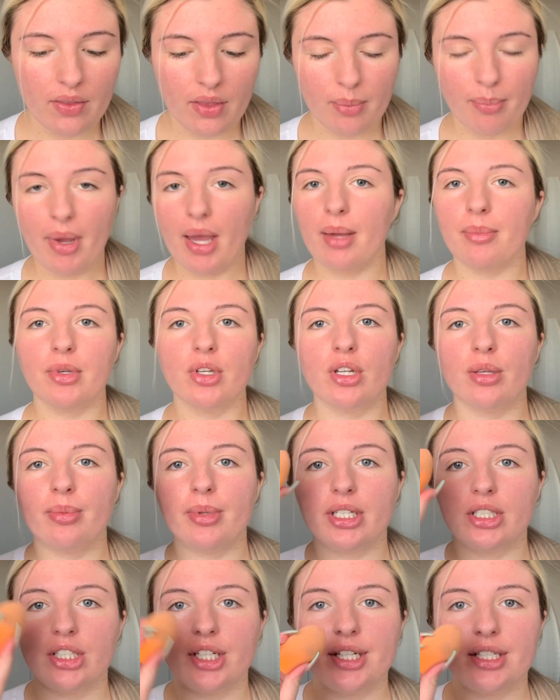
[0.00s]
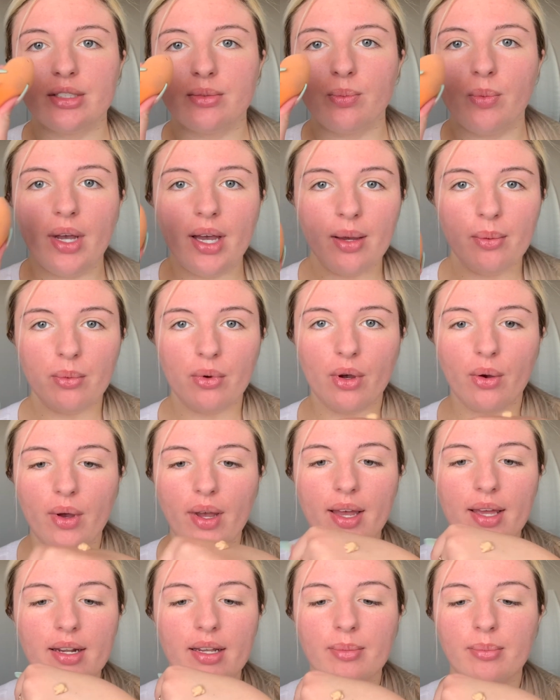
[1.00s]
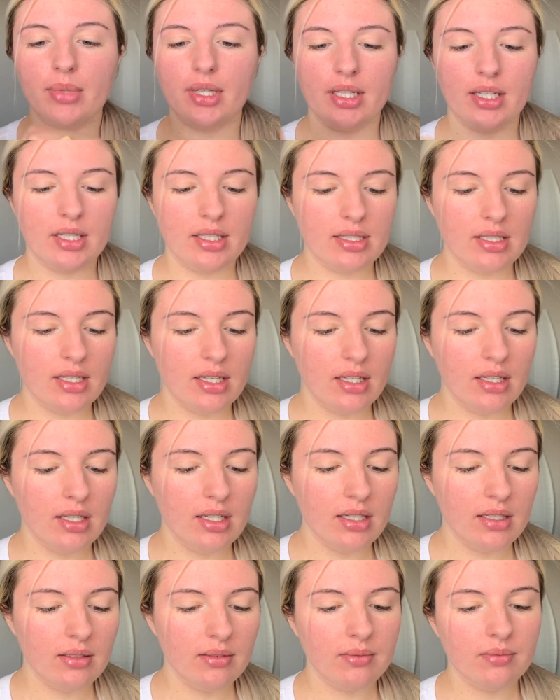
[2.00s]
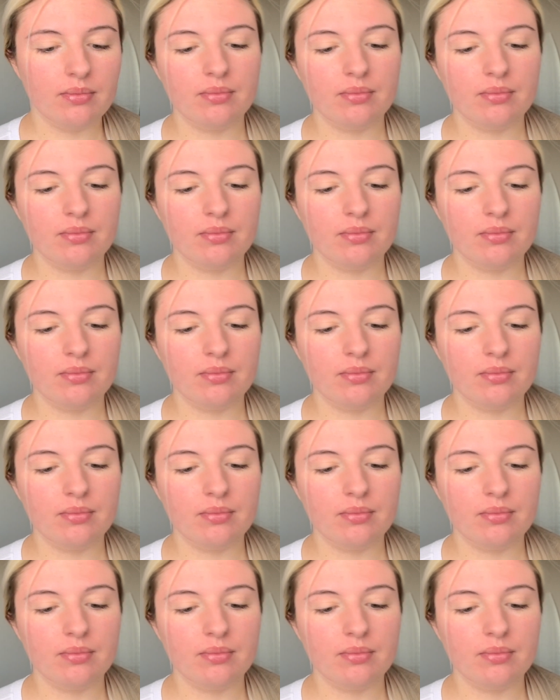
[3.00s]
that my beauty blender is wet, we'll go ahead and blend this in.